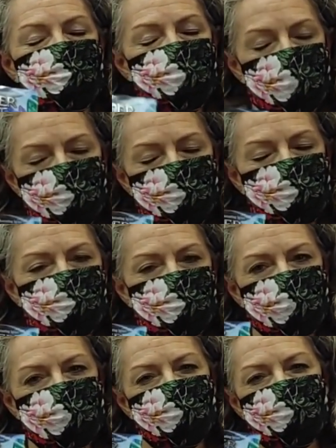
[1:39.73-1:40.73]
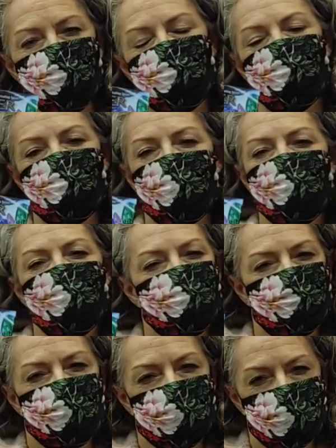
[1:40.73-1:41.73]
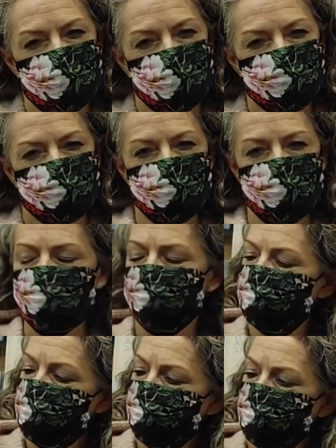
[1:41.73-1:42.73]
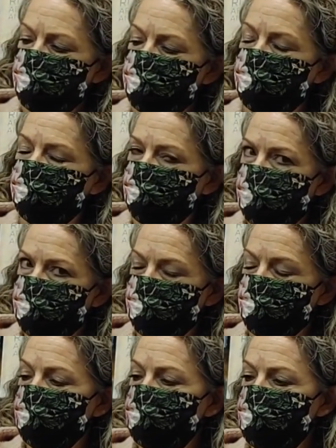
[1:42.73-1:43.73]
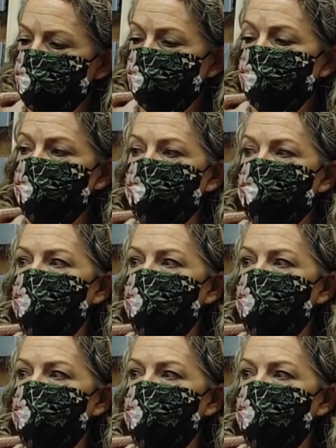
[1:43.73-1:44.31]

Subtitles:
from the perspective of a slightly different character than your fans are used to.